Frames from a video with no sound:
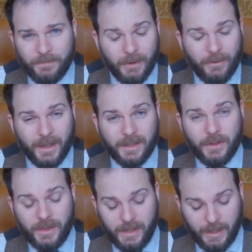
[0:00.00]
In fact,
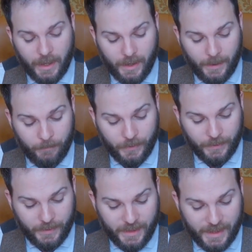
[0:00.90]
the
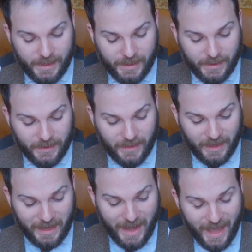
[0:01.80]

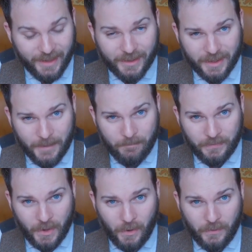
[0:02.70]
length
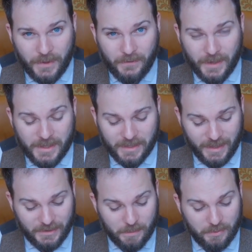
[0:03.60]
of the finish
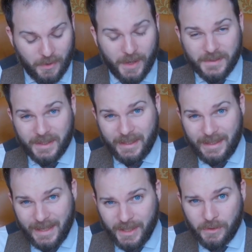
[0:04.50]
is surprisingly
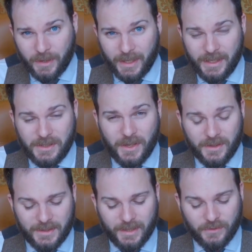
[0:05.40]
lingering. It
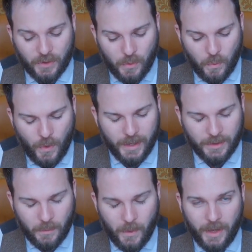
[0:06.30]
does last for quite
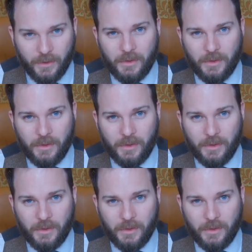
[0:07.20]
a while on the